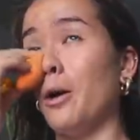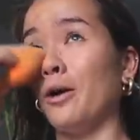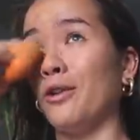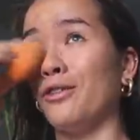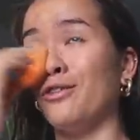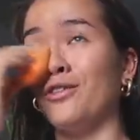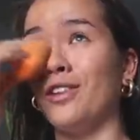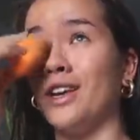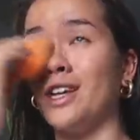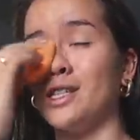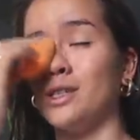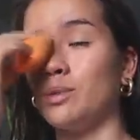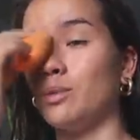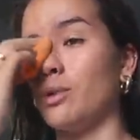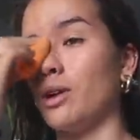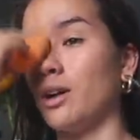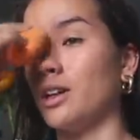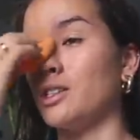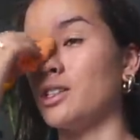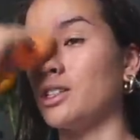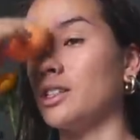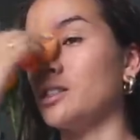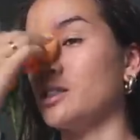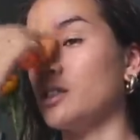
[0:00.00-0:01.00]
or face
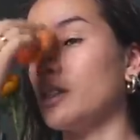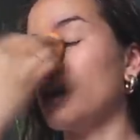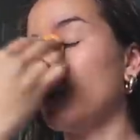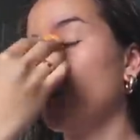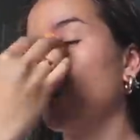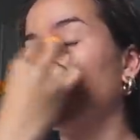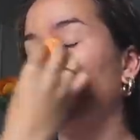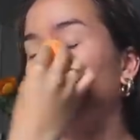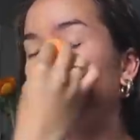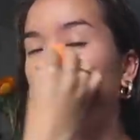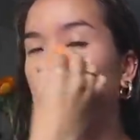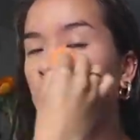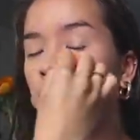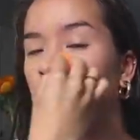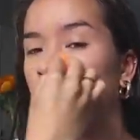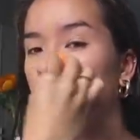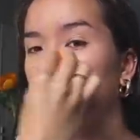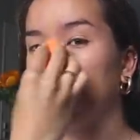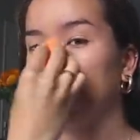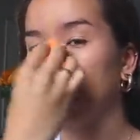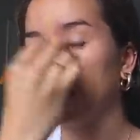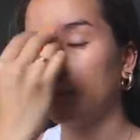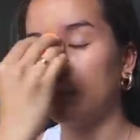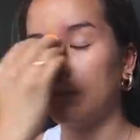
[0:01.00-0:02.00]
washes or
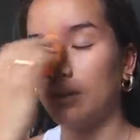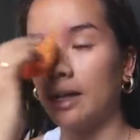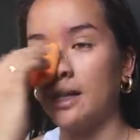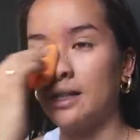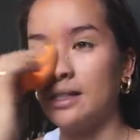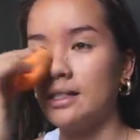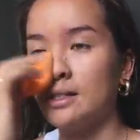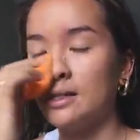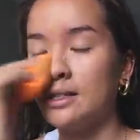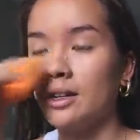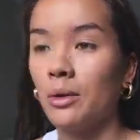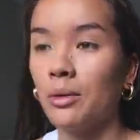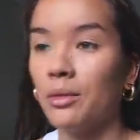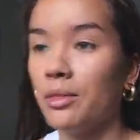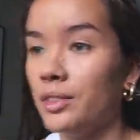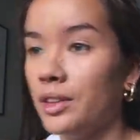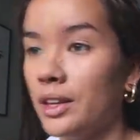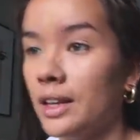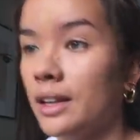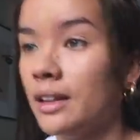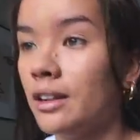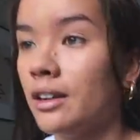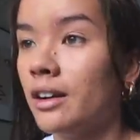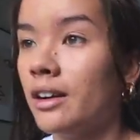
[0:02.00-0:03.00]
cream I don't
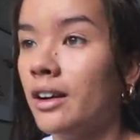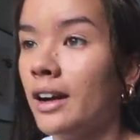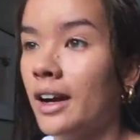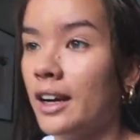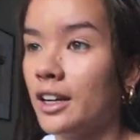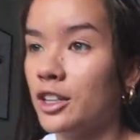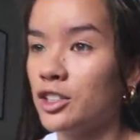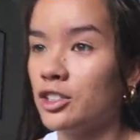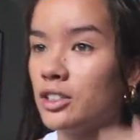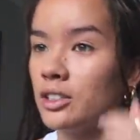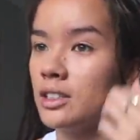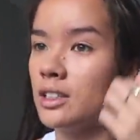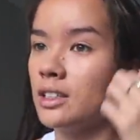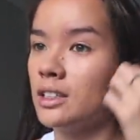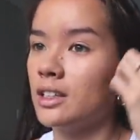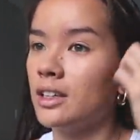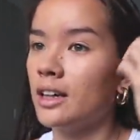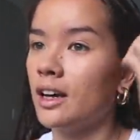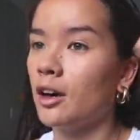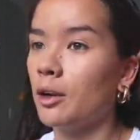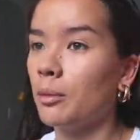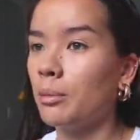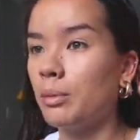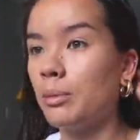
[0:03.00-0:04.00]
think are actually gonna
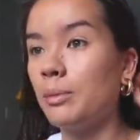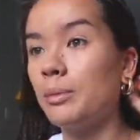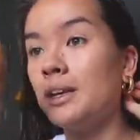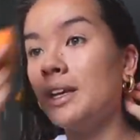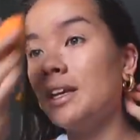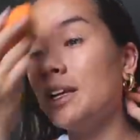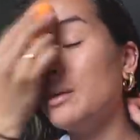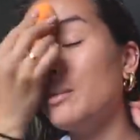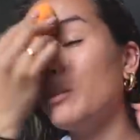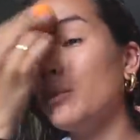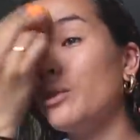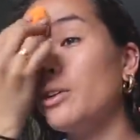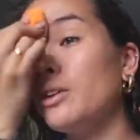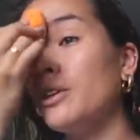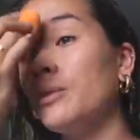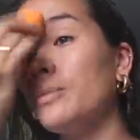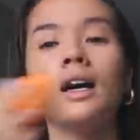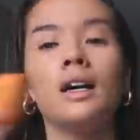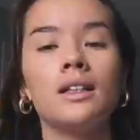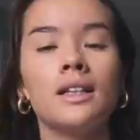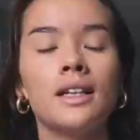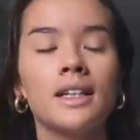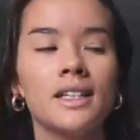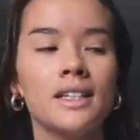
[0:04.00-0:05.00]
help me anymore.
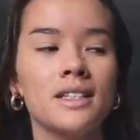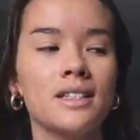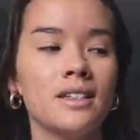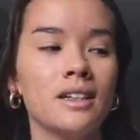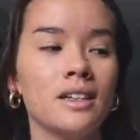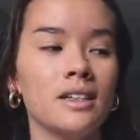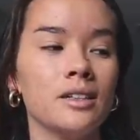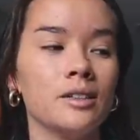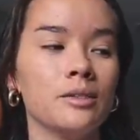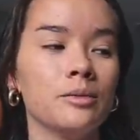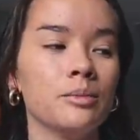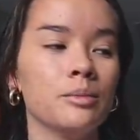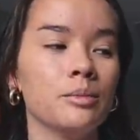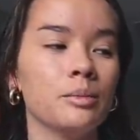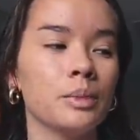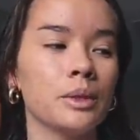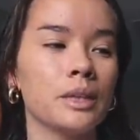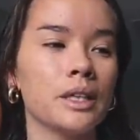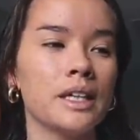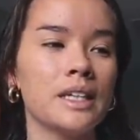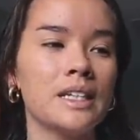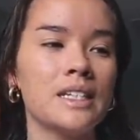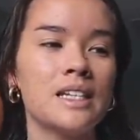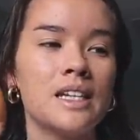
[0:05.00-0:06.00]
Alexa,
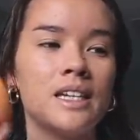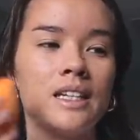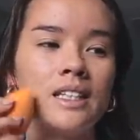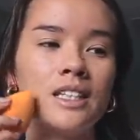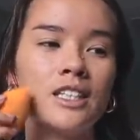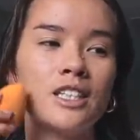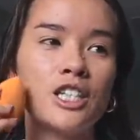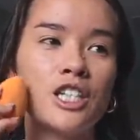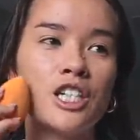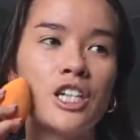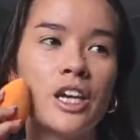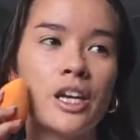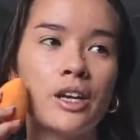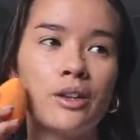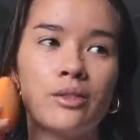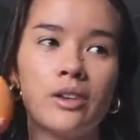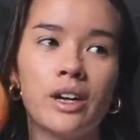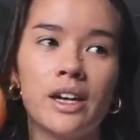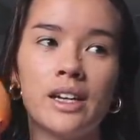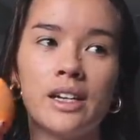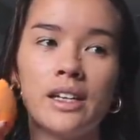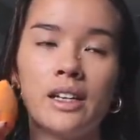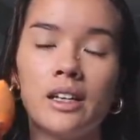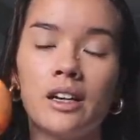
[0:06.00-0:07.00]
play Dan and Shay
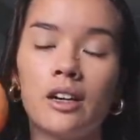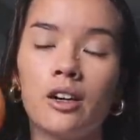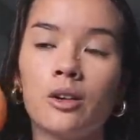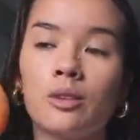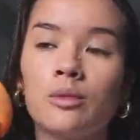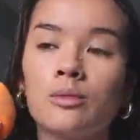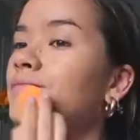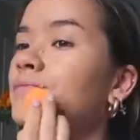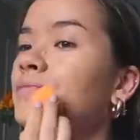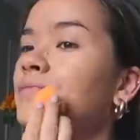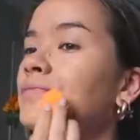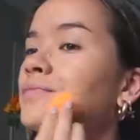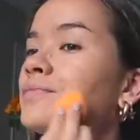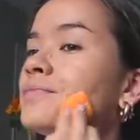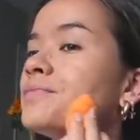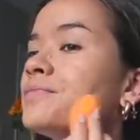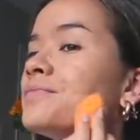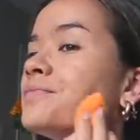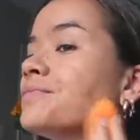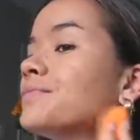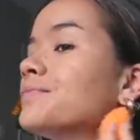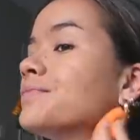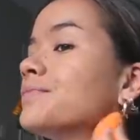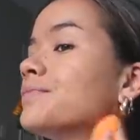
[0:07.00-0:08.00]
radio. The
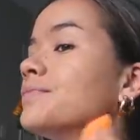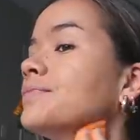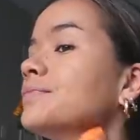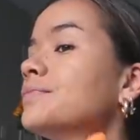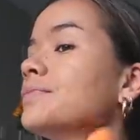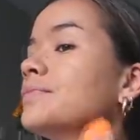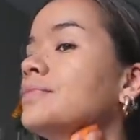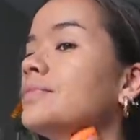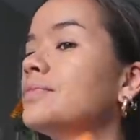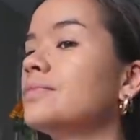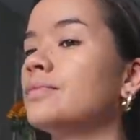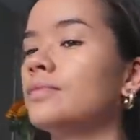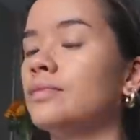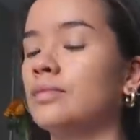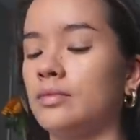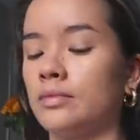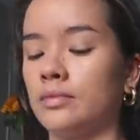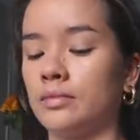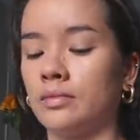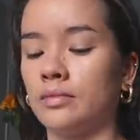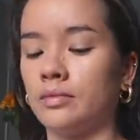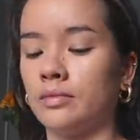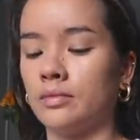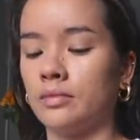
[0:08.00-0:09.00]
station Dan and Shay
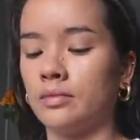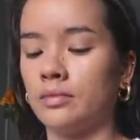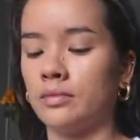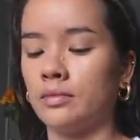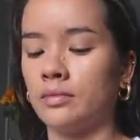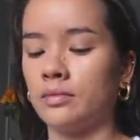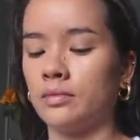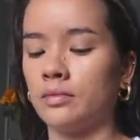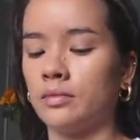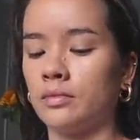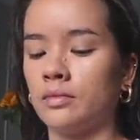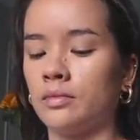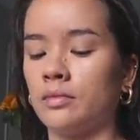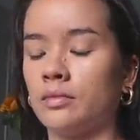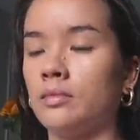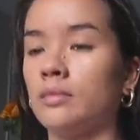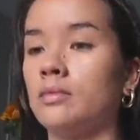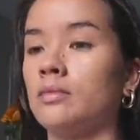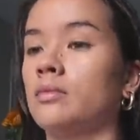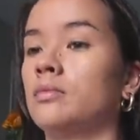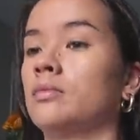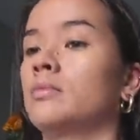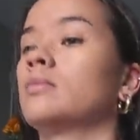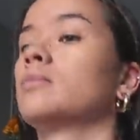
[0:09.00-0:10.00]
on Amazon
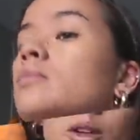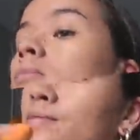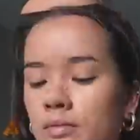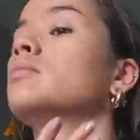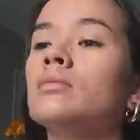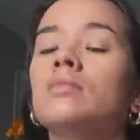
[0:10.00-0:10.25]
Music.